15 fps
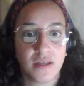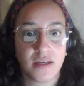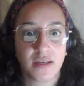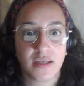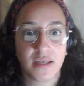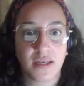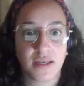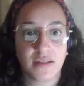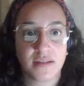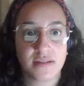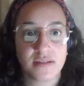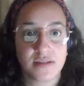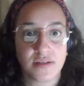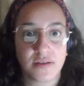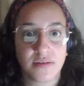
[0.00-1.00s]
Okay,
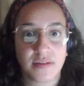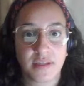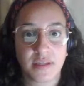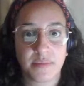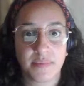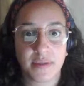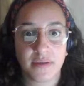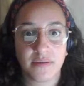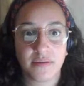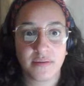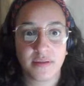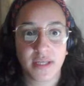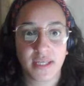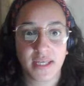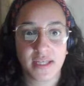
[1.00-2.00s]
so think about,
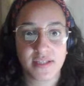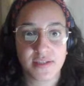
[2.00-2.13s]
okay,